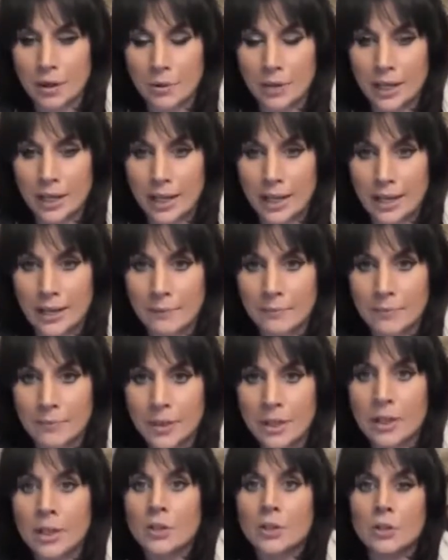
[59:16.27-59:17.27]
Okay.
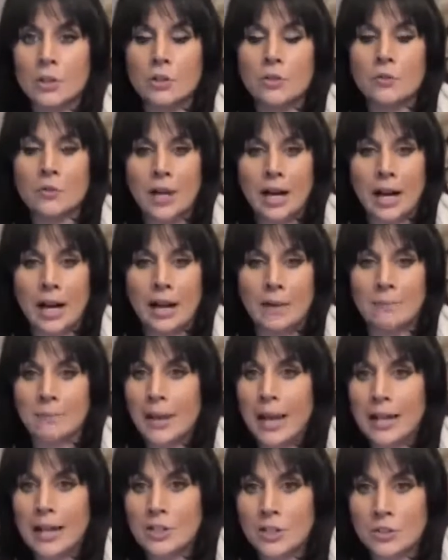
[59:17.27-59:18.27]
You've
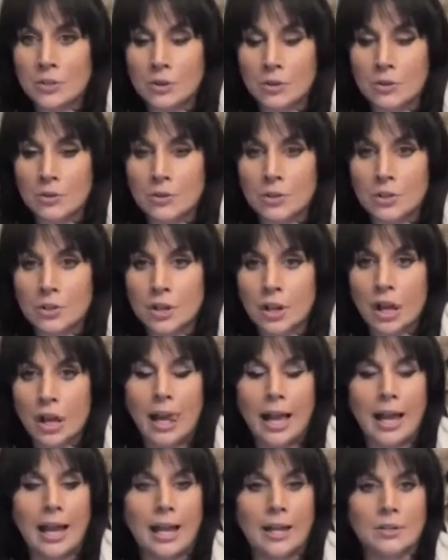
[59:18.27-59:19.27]
got masters
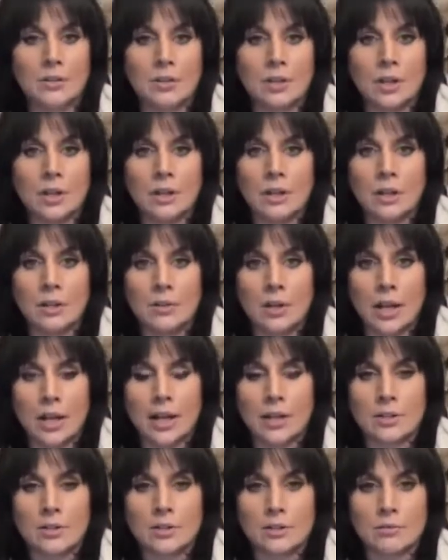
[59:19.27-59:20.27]
and
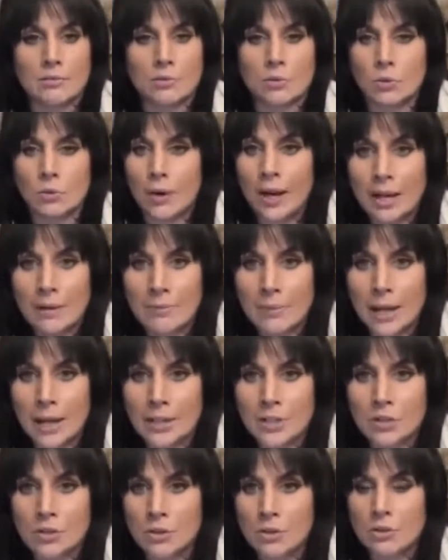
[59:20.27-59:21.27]
and
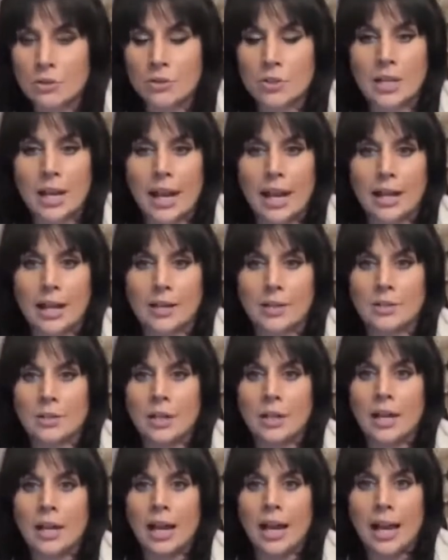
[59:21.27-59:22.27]
grandmasters
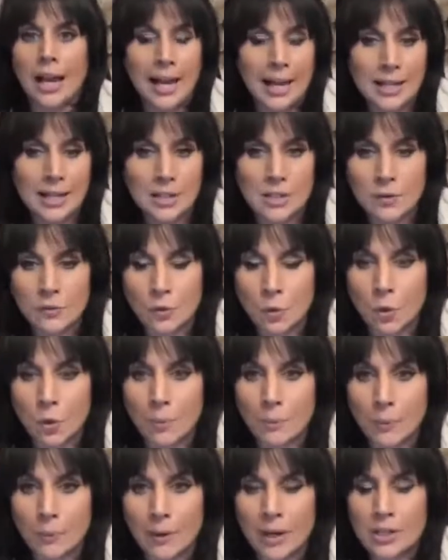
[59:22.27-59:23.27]
and heads of
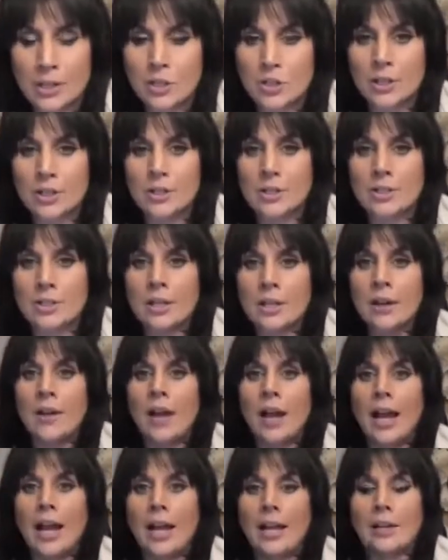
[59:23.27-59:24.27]
corporations
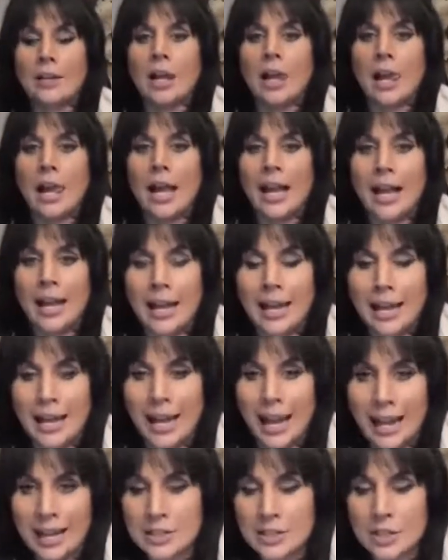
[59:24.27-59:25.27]
and
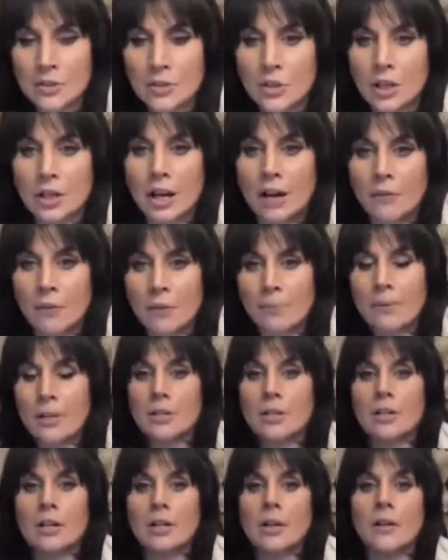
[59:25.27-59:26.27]
heads in the
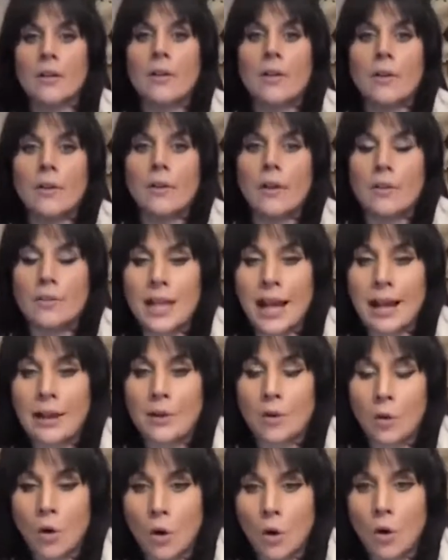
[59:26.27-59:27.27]
government that
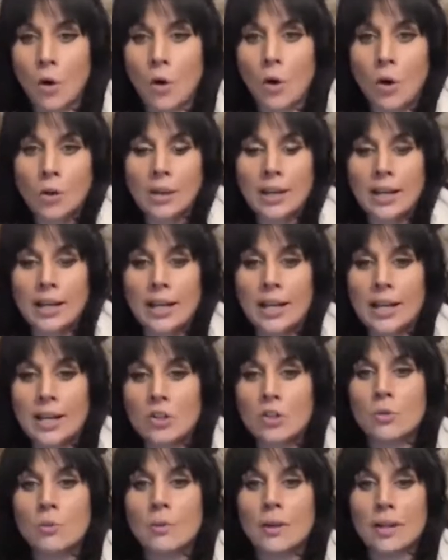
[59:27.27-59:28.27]
are all
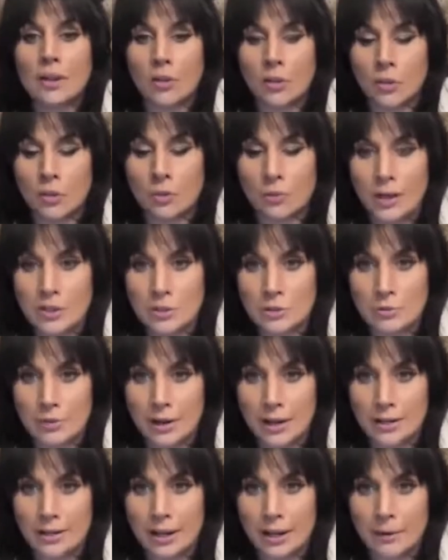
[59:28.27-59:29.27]
issuing threats
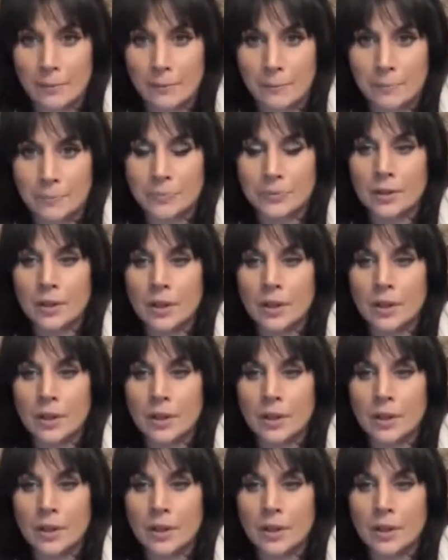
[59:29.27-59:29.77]
right now.